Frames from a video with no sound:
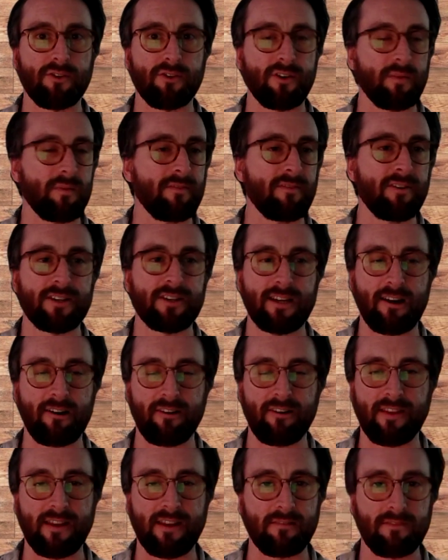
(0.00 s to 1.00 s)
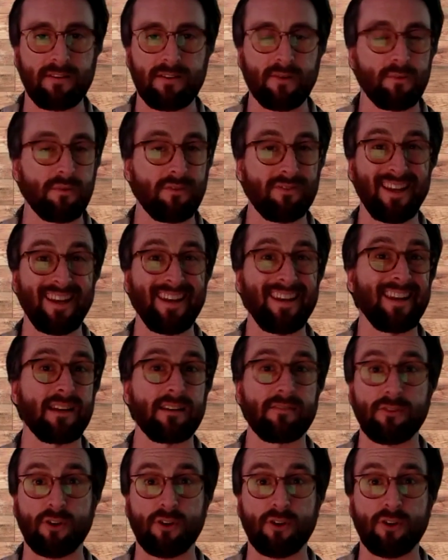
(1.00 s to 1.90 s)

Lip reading: You're going to be very tired at the end of it and you will get